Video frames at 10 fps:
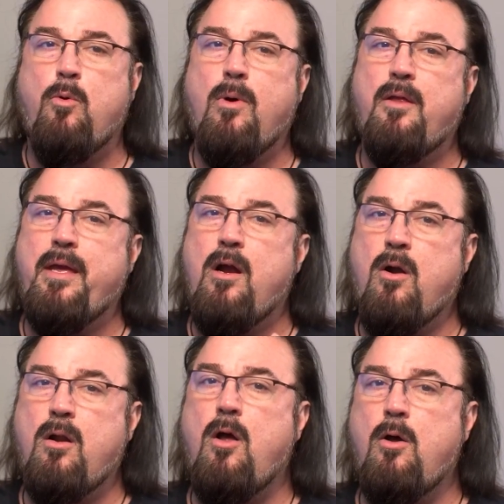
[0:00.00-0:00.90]
while they
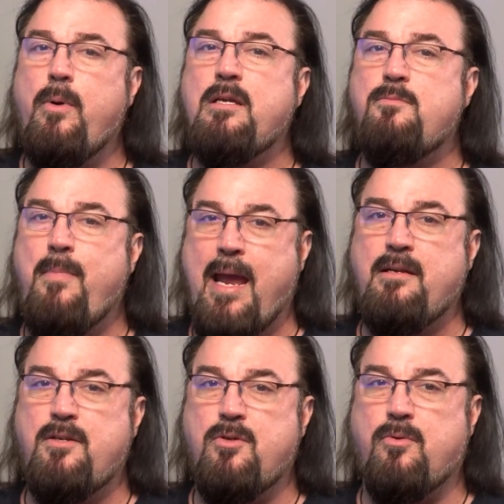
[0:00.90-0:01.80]
aren't always
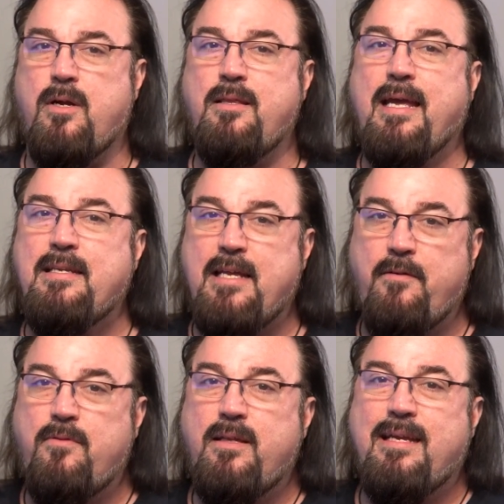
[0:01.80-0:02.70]
mandatory, they
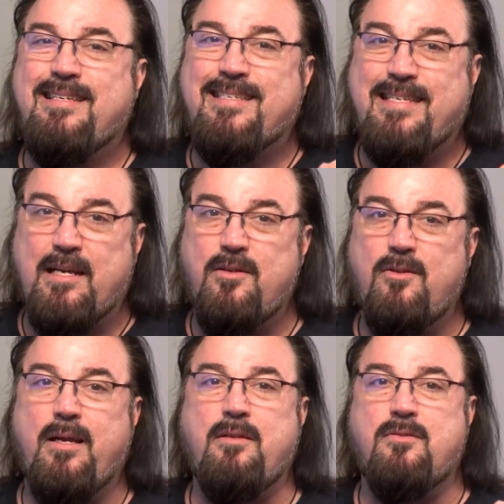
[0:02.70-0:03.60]
definitely signal and